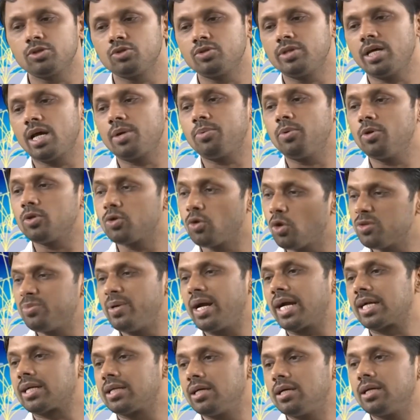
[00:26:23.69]
So, therefore, those
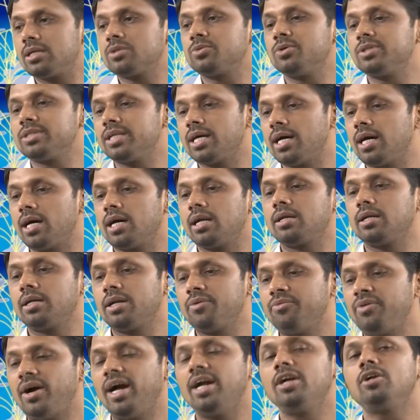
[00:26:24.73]
factors which are
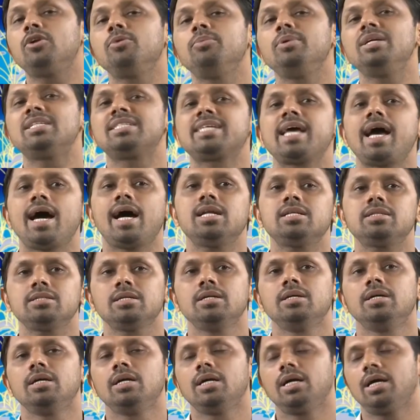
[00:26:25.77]
defined to be scarce
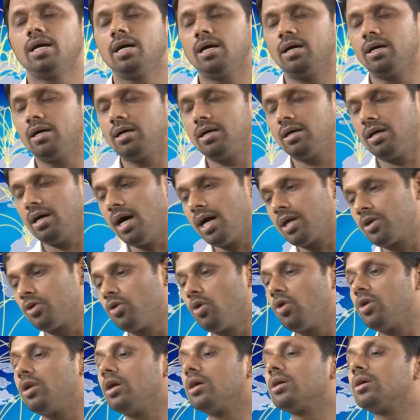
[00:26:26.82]
are
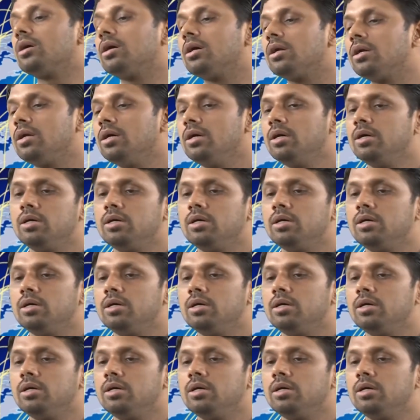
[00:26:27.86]
no longer